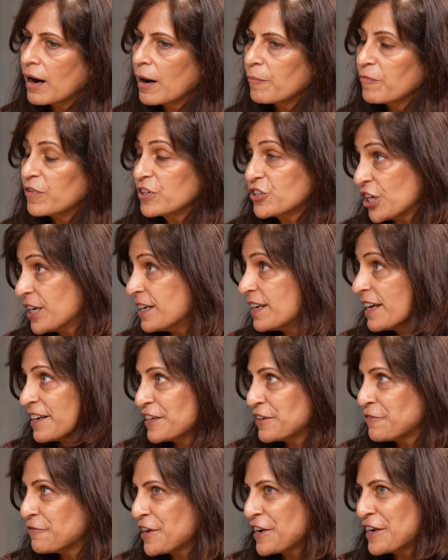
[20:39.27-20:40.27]
which India
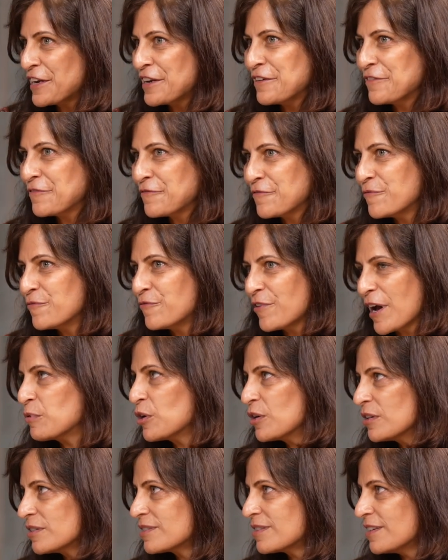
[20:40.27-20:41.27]
did very
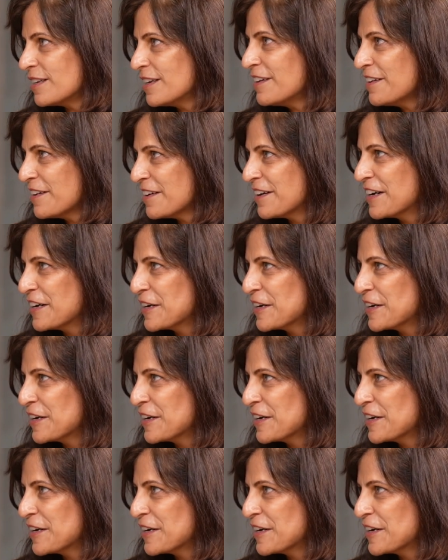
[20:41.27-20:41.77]
fabulously,